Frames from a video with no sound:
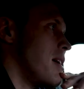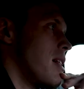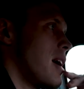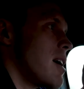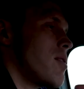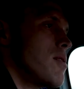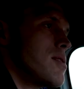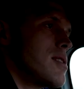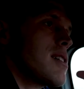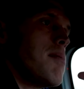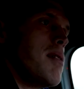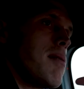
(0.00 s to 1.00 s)
mean, a lot of
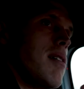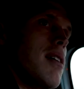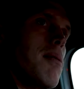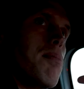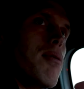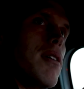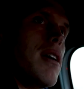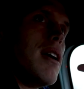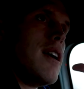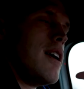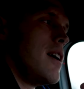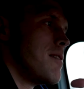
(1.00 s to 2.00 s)
courses can be, you know,
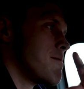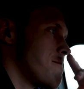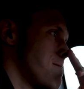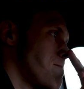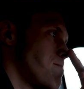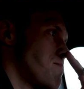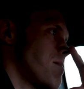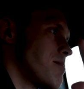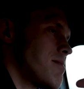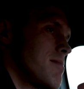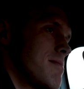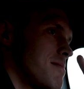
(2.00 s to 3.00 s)
pretty,
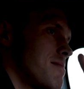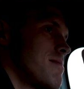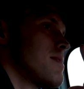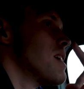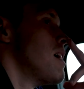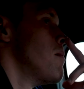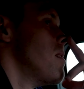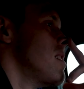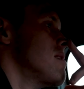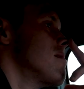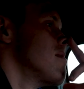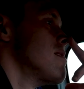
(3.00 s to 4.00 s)
I mean,